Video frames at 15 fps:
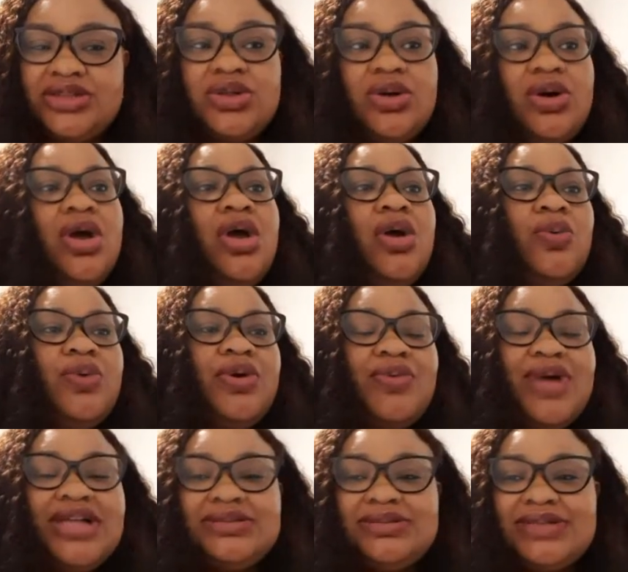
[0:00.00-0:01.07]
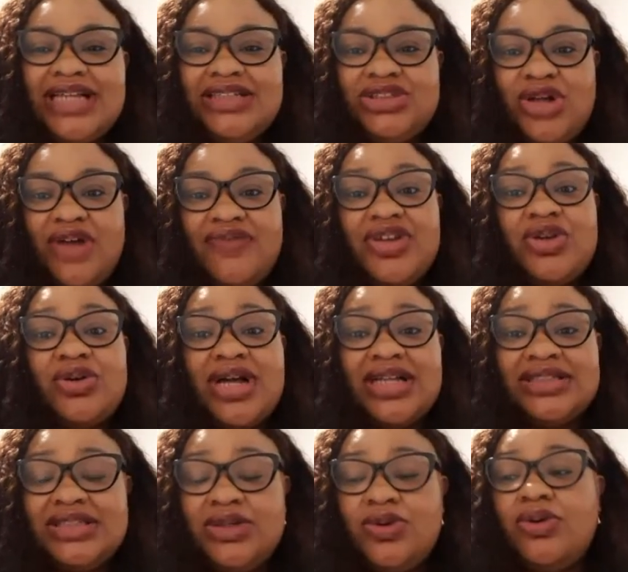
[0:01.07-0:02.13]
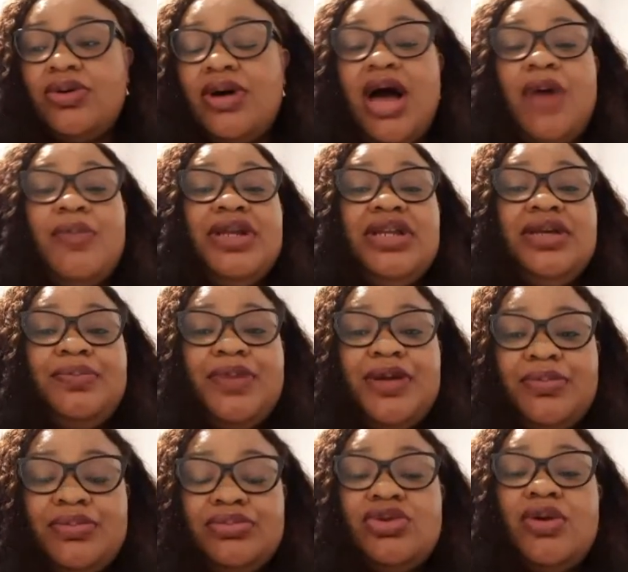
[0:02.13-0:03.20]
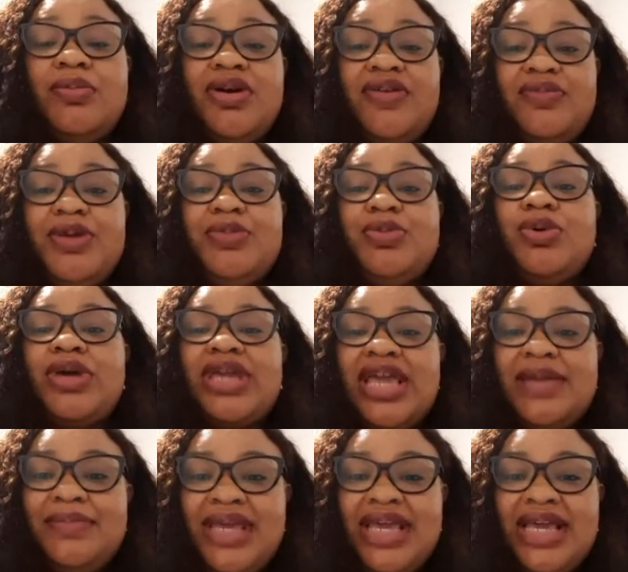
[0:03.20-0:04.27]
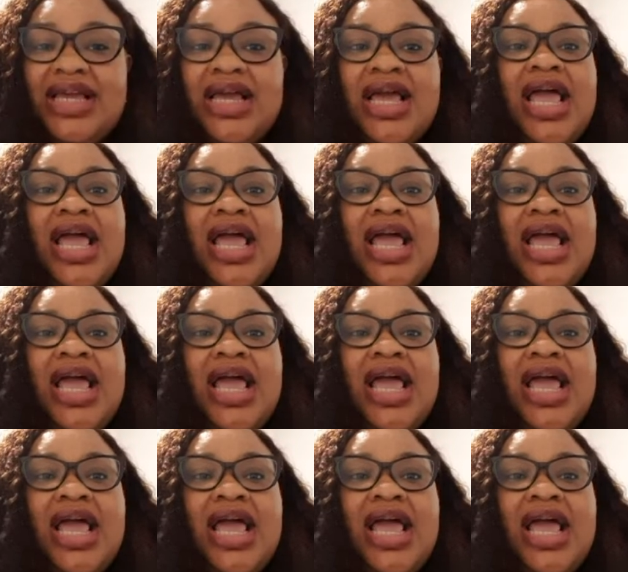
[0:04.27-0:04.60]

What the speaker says: So with website traffic, you can see, oh, how many number of people came in,